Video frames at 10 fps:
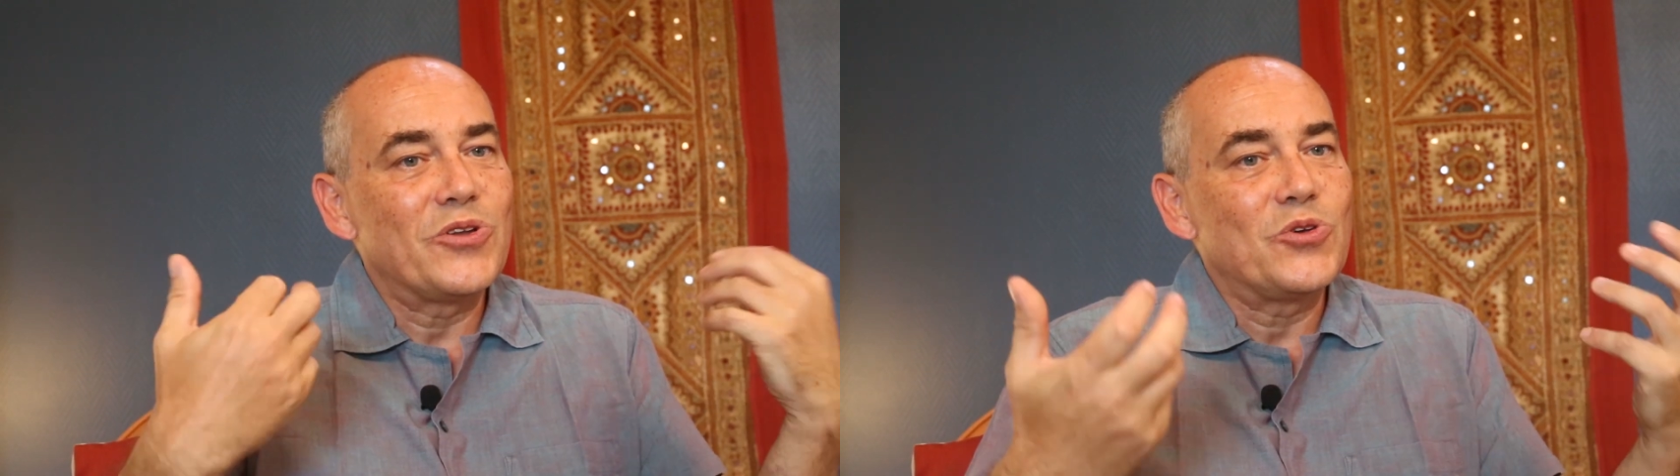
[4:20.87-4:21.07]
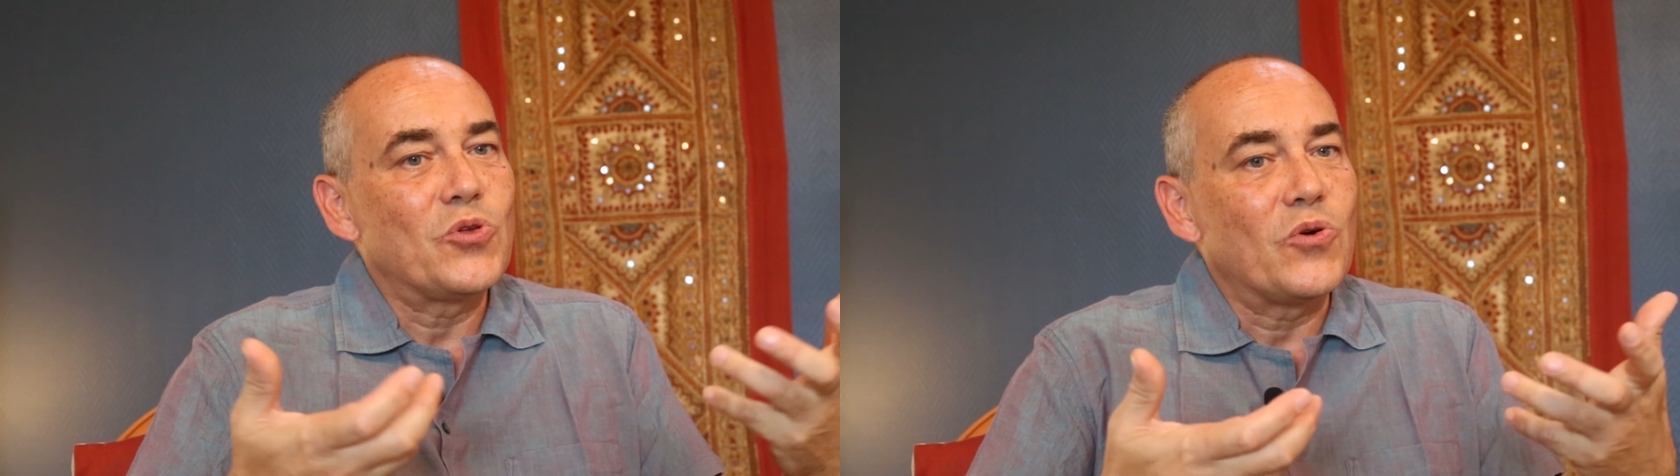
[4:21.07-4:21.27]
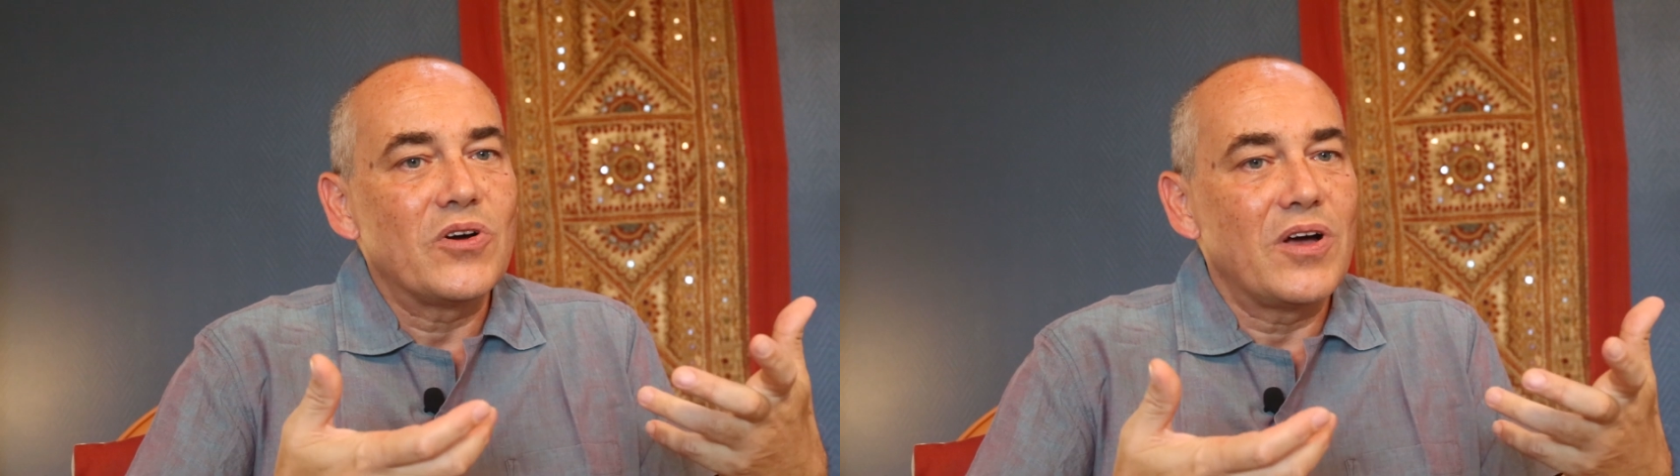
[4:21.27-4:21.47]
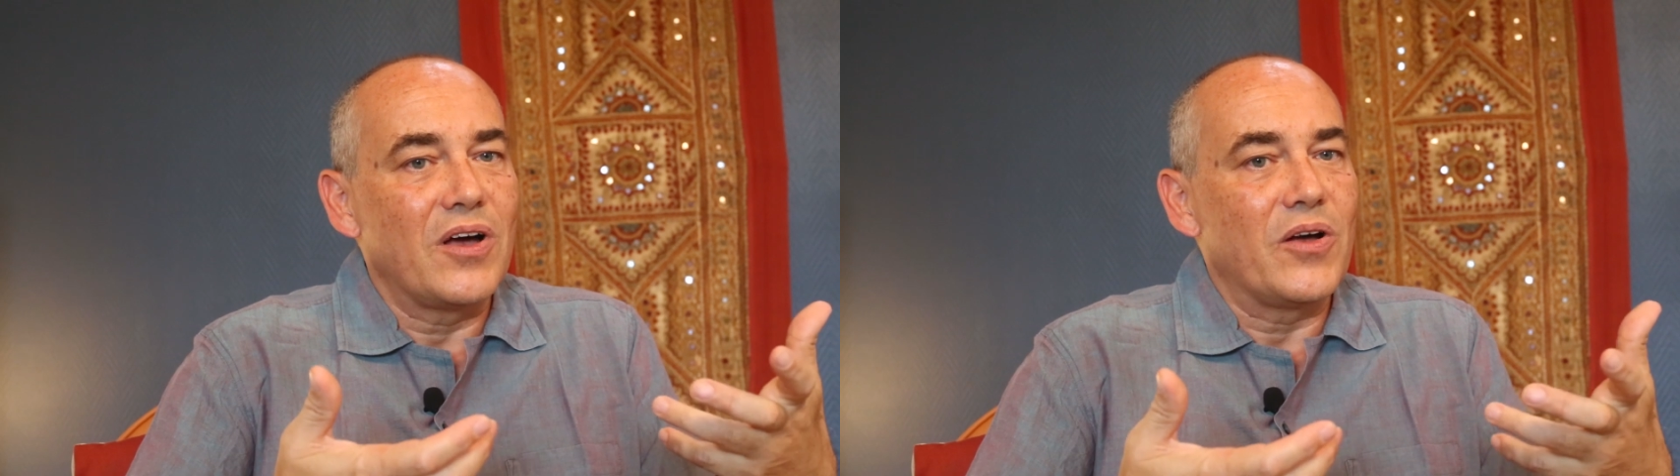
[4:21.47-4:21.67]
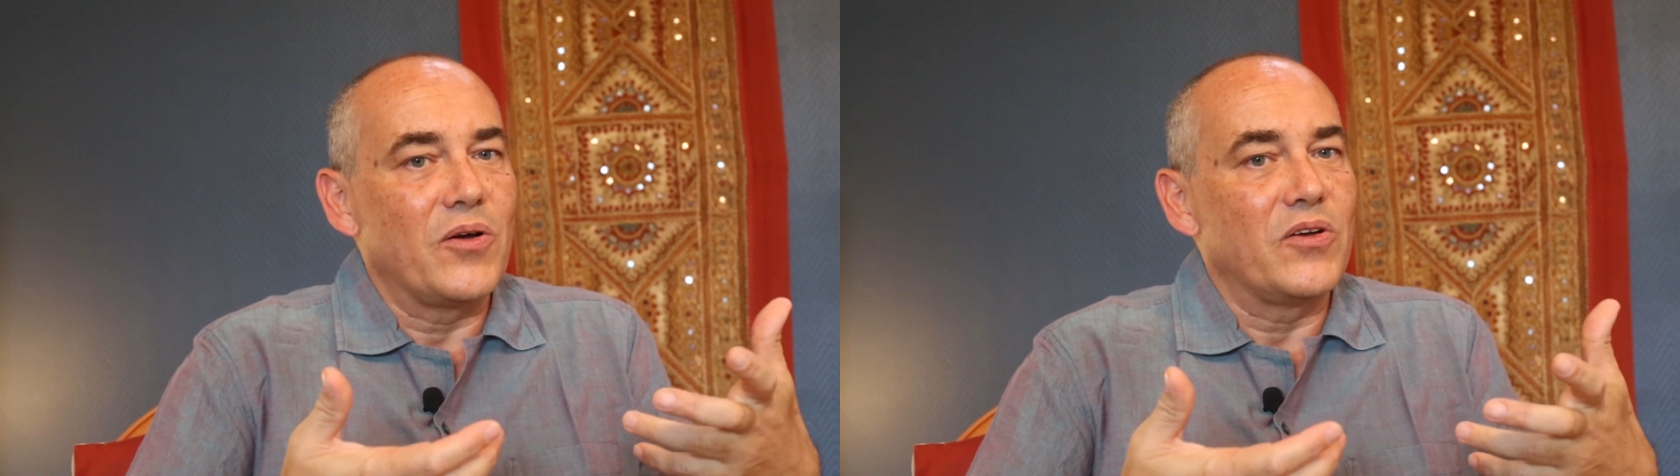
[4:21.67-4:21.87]

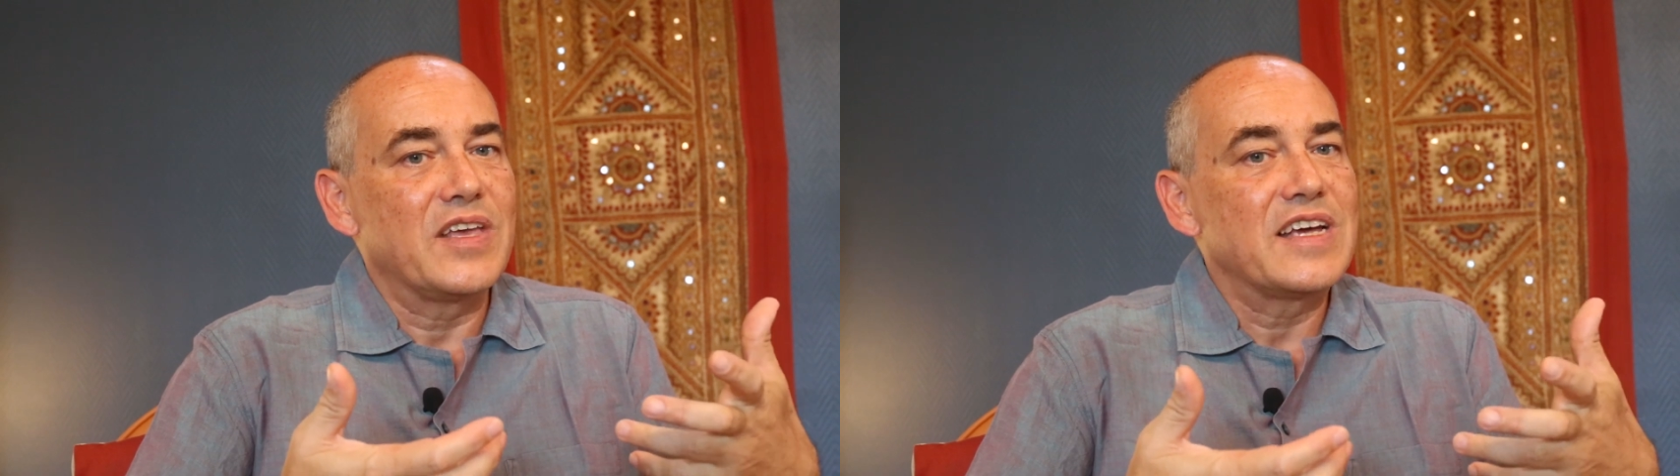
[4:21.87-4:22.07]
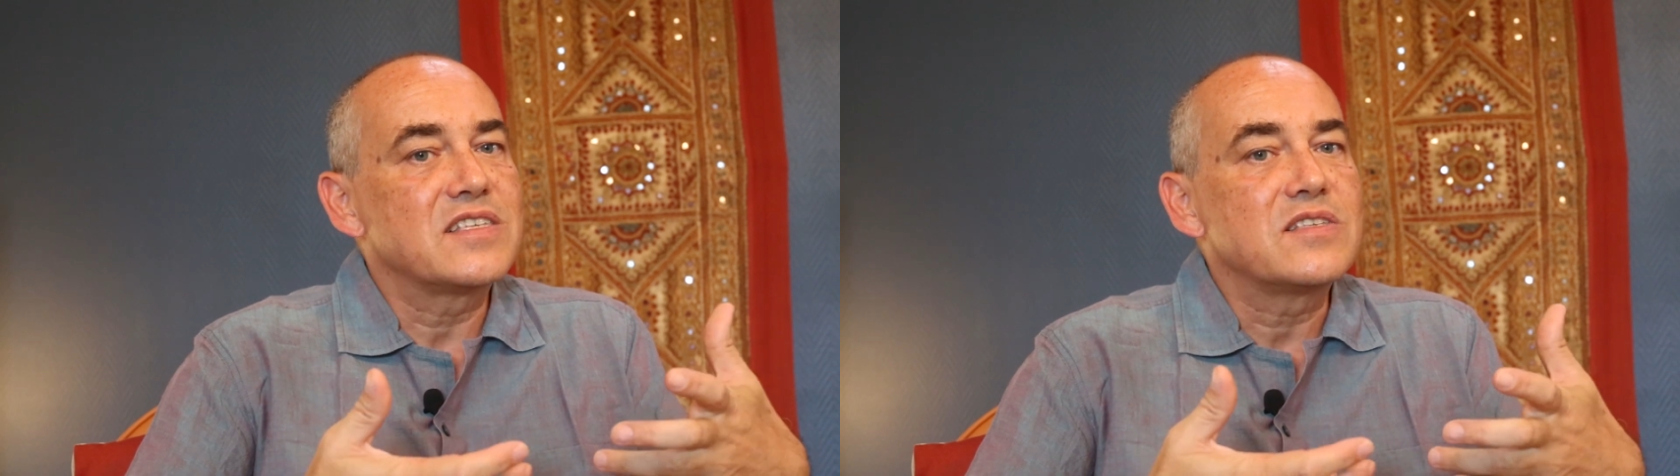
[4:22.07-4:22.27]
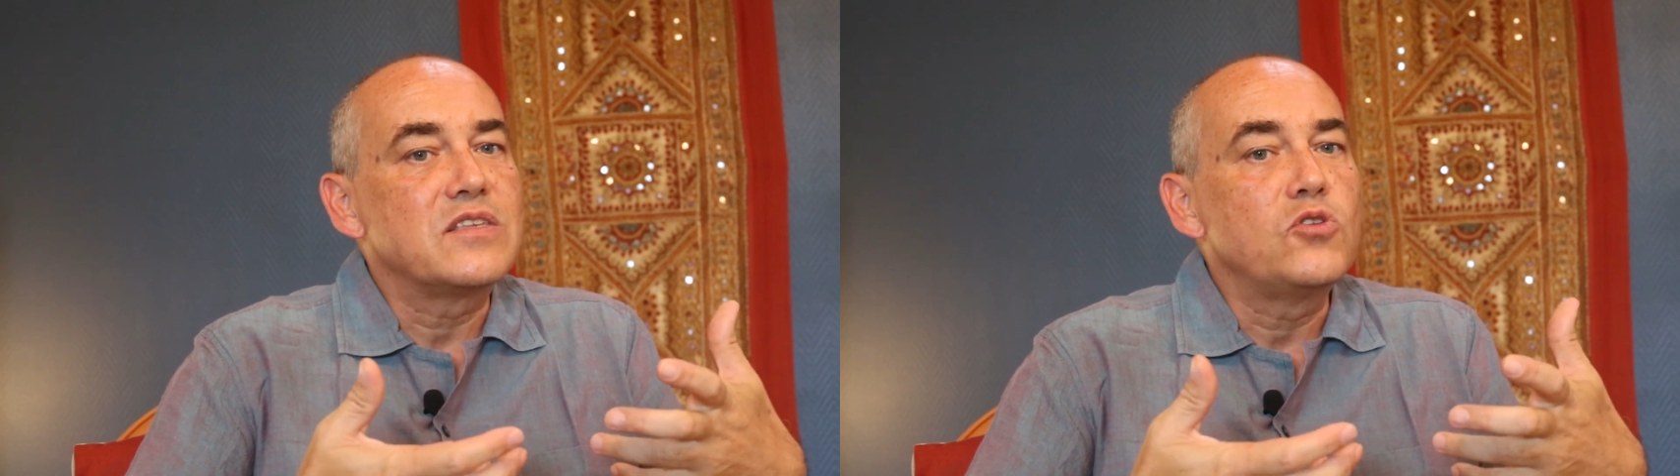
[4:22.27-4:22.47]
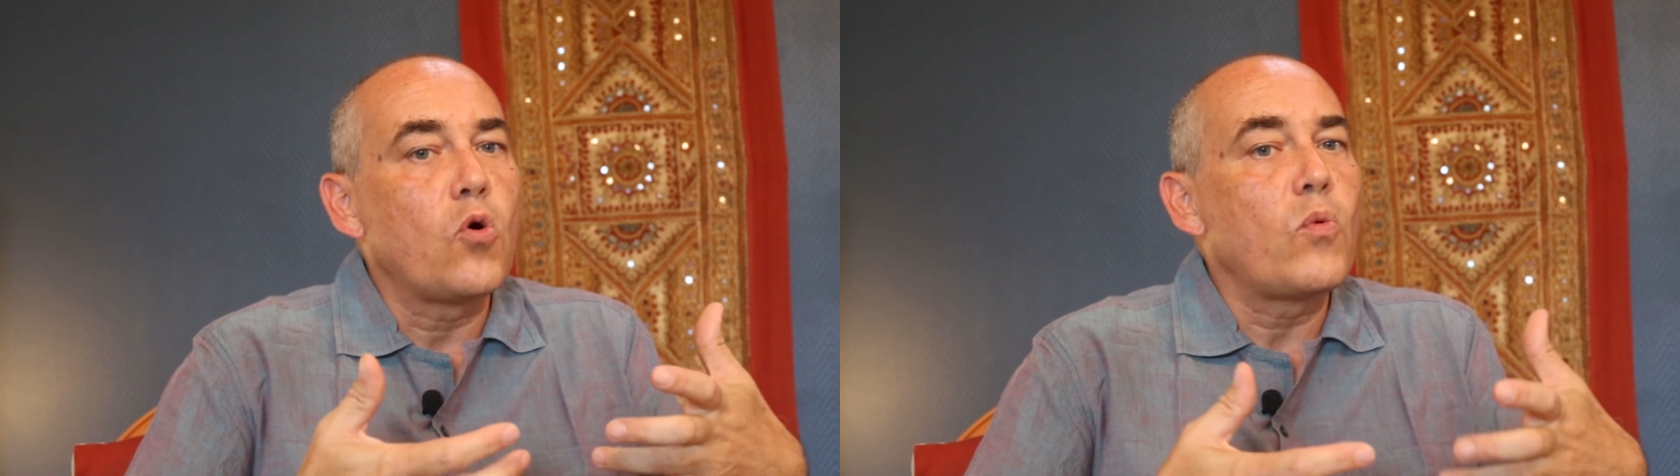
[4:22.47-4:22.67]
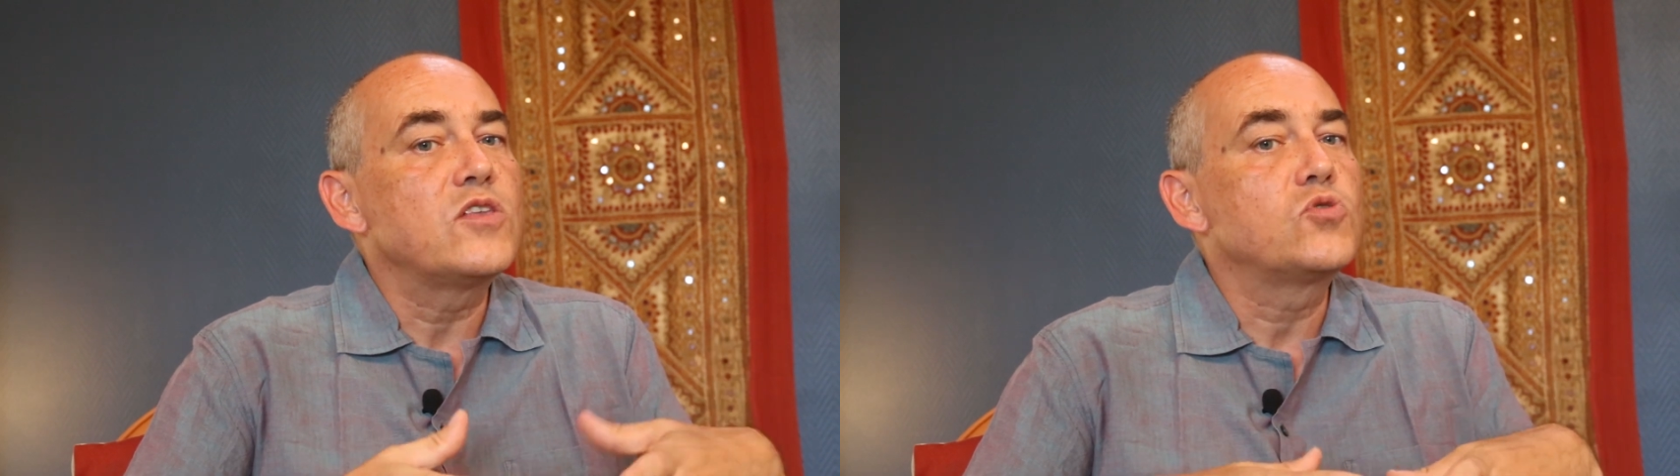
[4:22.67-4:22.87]
there is no way